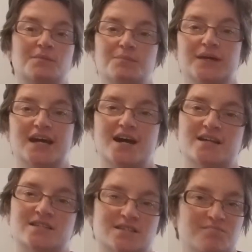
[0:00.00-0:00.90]

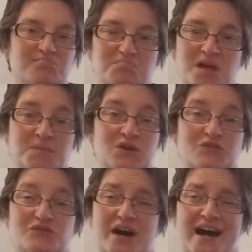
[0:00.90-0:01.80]
because maybe
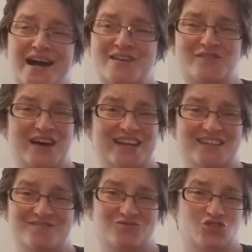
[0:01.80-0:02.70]
5 out
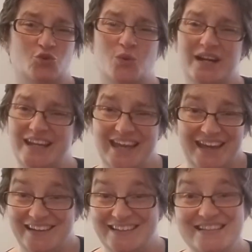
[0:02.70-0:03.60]
of 20
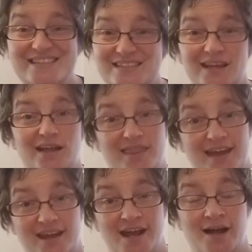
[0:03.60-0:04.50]
candies they
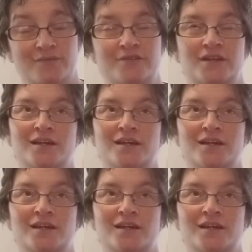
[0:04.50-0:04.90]
can have.